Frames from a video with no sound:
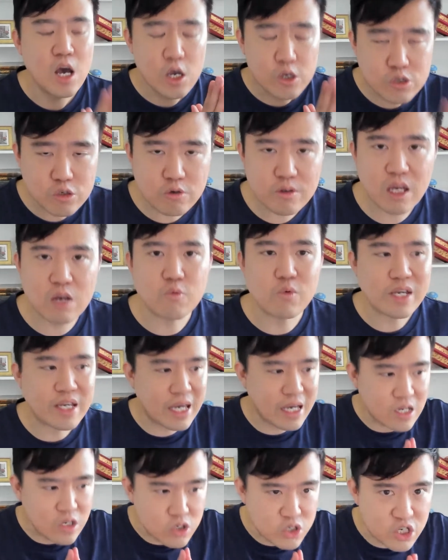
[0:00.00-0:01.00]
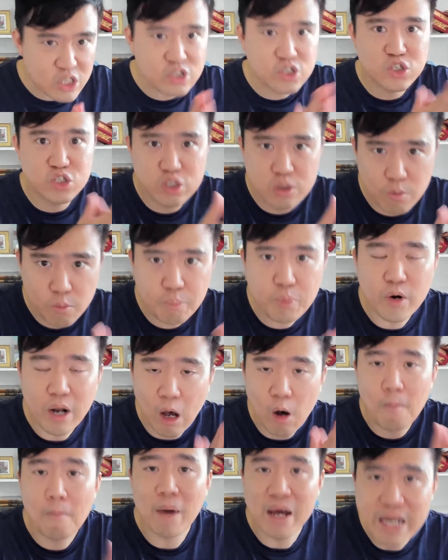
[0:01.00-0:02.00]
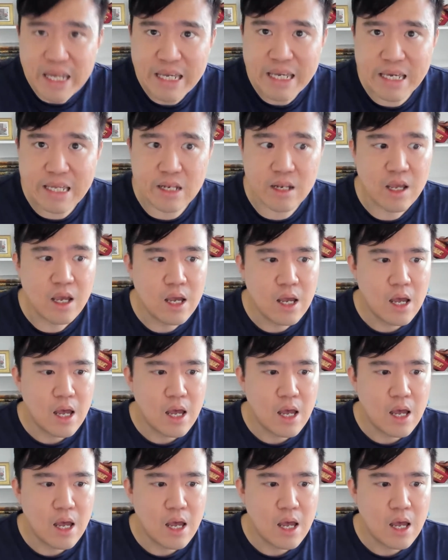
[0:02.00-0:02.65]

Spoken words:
so that we can just put our money in.